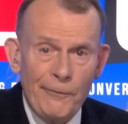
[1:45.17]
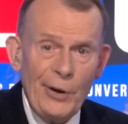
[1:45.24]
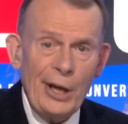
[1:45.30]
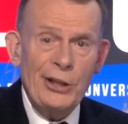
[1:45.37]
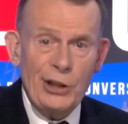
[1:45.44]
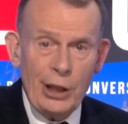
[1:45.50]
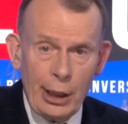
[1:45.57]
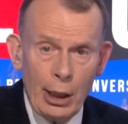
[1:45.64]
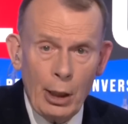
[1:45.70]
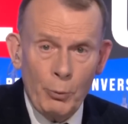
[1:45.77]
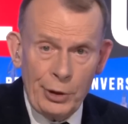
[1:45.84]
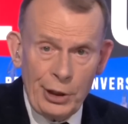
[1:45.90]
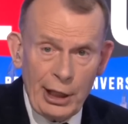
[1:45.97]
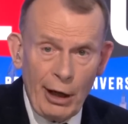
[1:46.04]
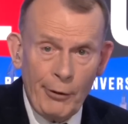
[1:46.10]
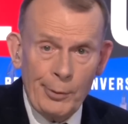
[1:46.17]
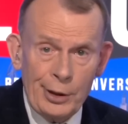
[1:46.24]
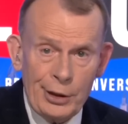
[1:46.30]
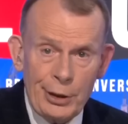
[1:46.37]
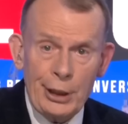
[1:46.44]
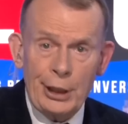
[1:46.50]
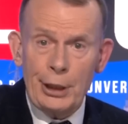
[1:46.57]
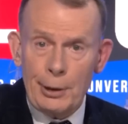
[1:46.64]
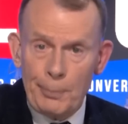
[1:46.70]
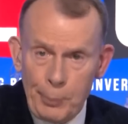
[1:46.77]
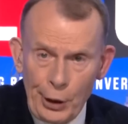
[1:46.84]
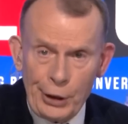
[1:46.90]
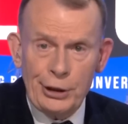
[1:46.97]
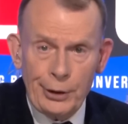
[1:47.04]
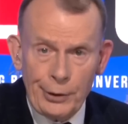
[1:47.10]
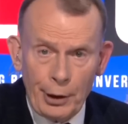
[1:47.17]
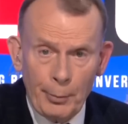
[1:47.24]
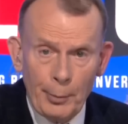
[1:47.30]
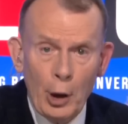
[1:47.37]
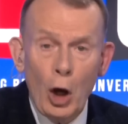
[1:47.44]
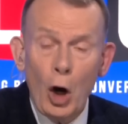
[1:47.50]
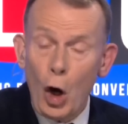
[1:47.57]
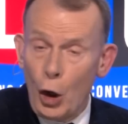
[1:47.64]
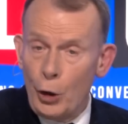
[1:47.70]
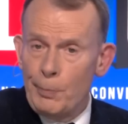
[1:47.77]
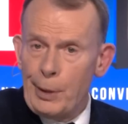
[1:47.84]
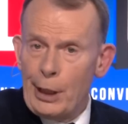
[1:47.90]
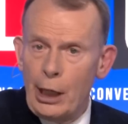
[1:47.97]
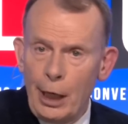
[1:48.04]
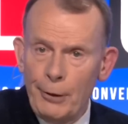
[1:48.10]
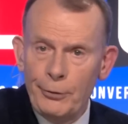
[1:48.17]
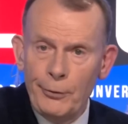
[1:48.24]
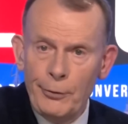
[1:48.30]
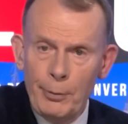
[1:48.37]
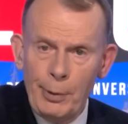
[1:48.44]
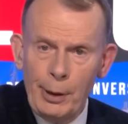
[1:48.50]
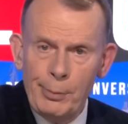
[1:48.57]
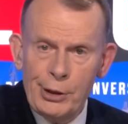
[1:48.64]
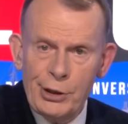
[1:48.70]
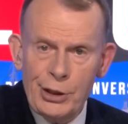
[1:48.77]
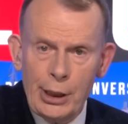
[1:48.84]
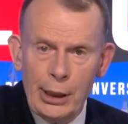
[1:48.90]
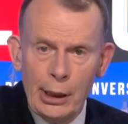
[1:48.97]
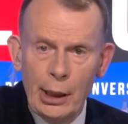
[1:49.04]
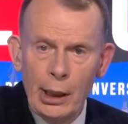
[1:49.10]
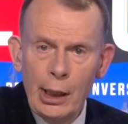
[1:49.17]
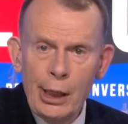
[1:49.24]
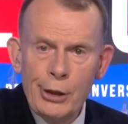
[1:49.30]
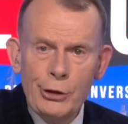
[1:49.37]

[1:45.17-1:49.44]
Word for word: fighting with the government that had appointed them on behalf of the B B C.